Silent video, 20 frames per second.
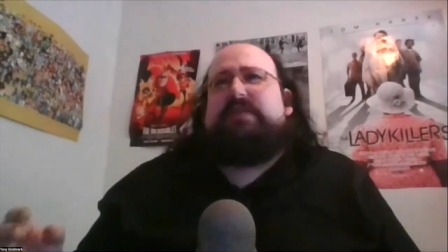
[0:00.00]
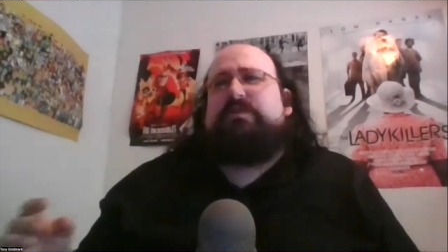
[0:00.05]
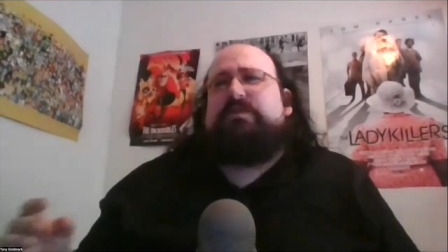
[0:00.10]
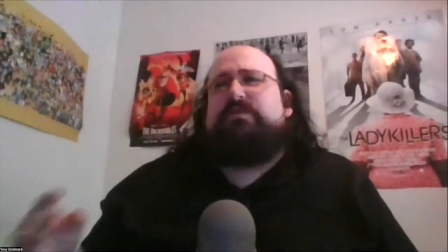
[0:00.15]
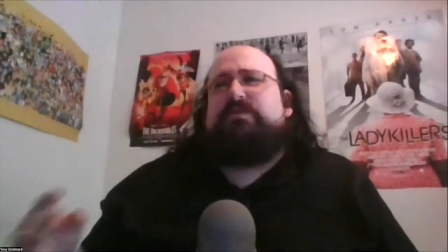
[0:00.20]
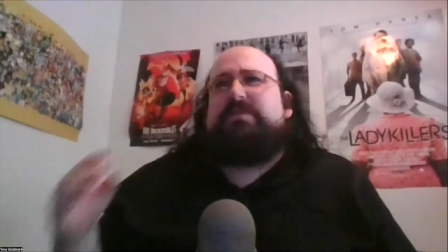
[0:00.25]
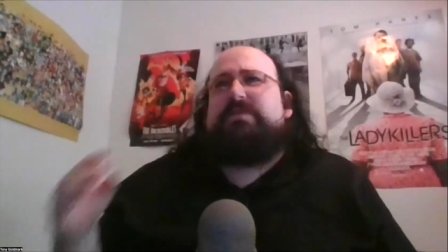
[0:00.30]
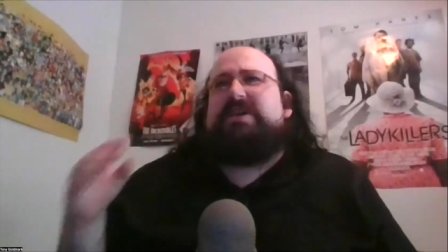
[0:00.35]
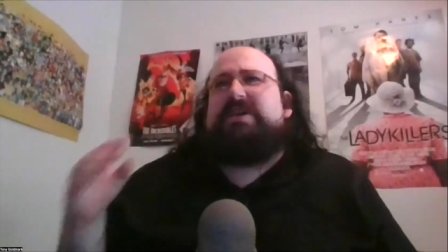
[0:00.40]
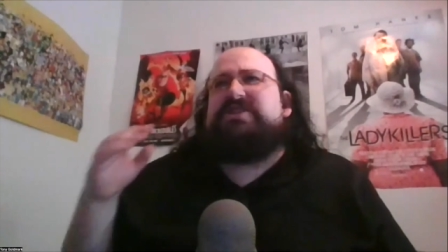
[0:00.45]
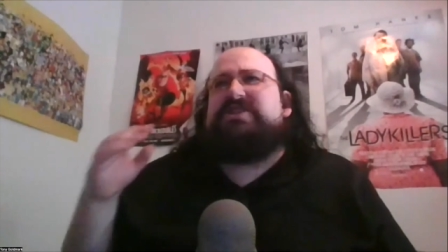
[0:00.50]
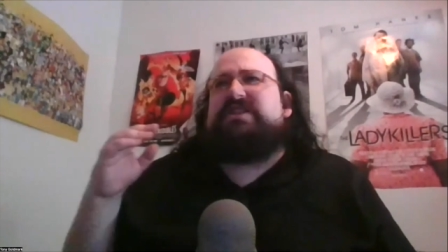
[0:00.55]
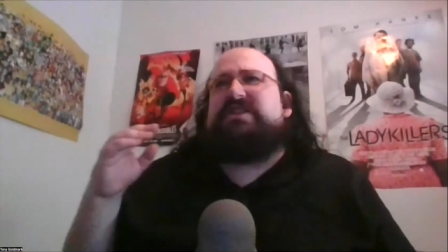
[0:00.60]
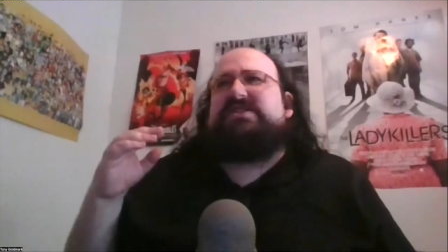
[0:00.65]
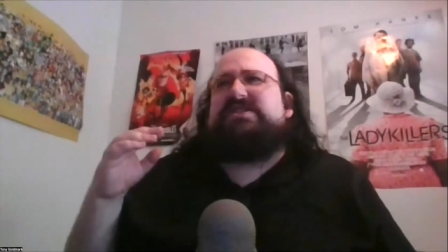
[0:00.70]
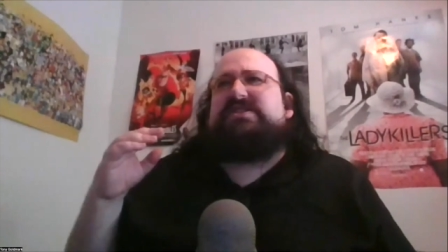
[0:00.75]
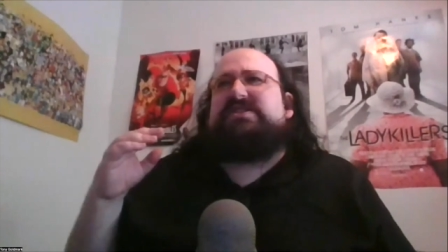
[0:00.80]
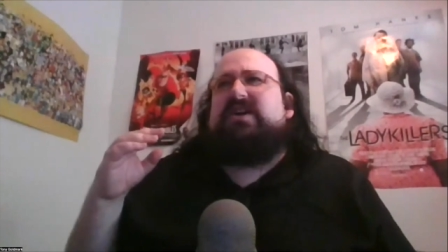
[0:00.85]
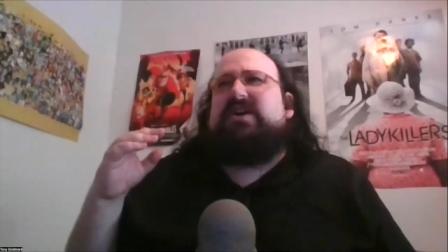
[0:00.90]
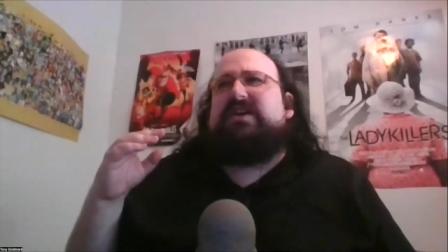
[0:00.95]
we were pitching the
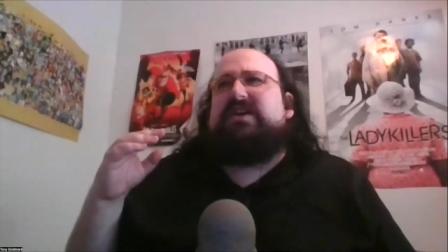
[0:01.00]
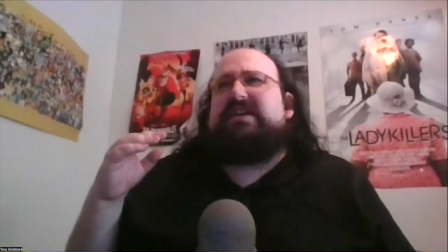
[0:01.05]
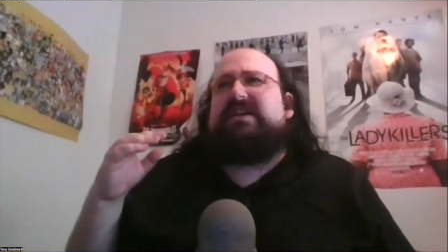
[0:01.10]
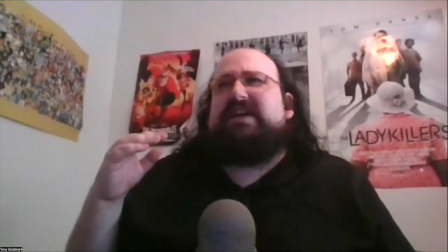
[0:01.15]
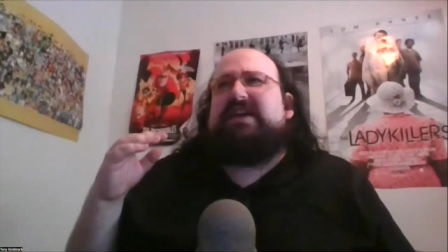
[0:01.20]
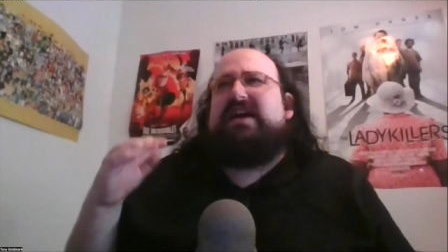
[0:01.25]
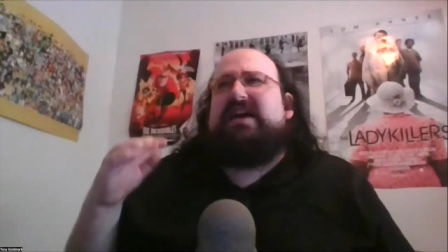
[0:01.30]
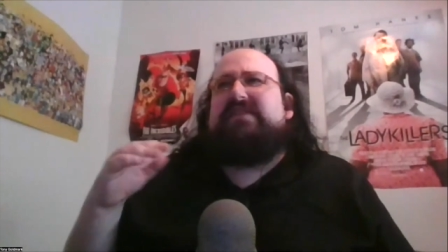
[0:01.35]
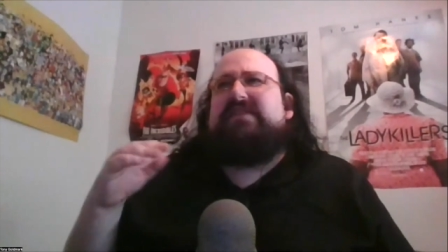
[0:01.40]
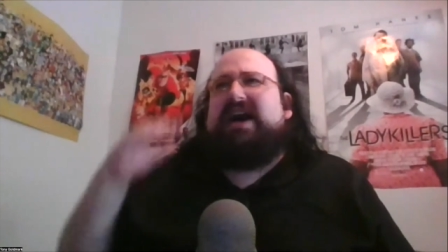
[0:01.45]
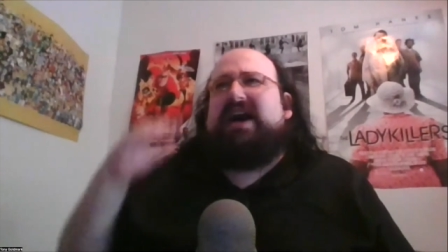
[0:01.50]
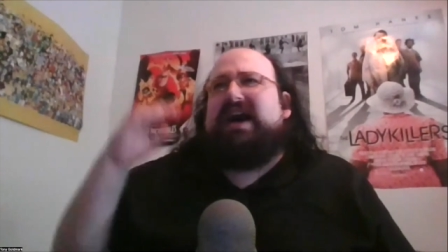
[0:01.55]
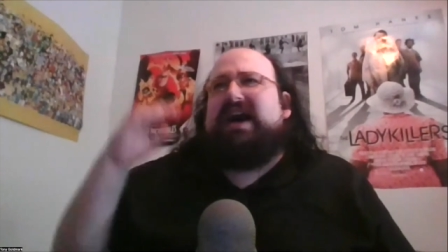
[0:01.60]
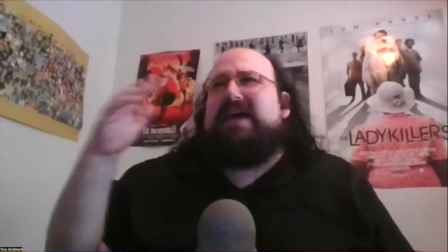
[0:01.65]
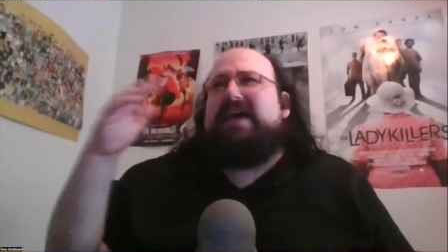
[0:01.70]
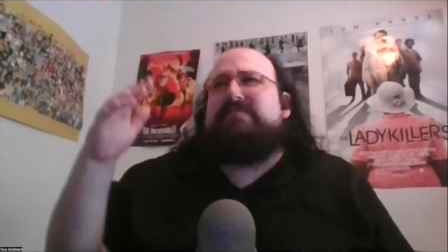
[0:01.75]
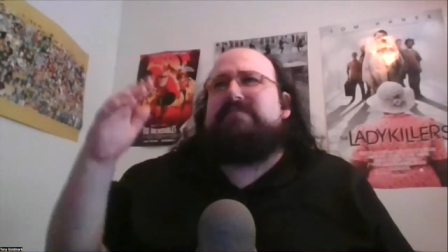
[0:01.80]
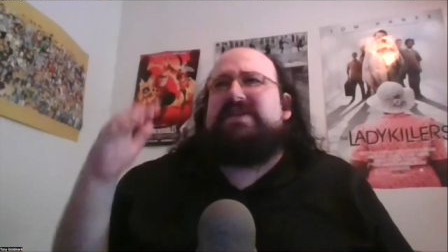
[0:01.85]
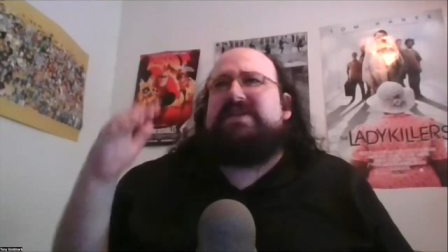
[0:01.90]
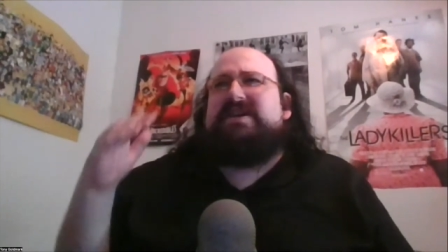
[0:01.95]
song at kind of a
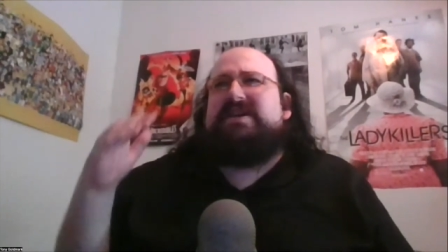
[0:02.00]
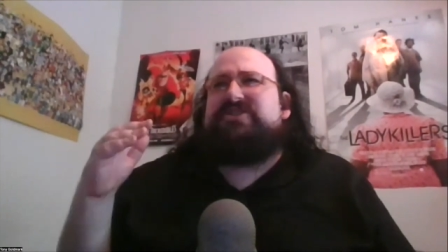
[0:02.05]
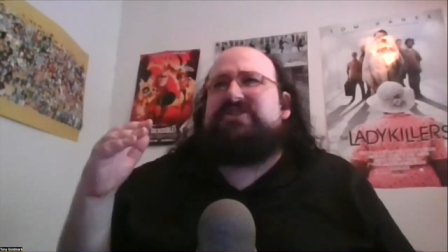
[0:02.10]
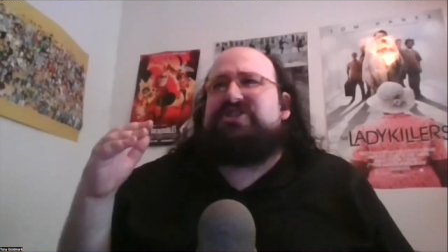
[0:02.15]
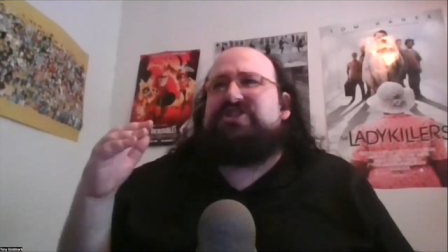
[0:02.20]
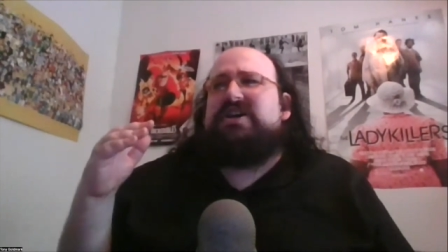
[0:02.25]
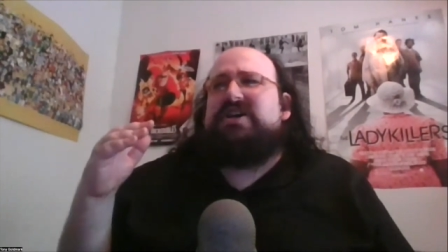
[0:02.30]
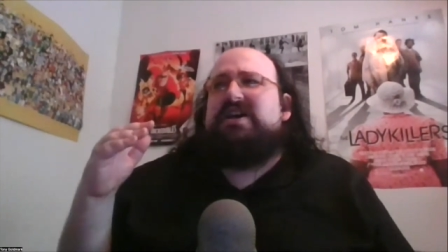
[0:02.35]
high pitched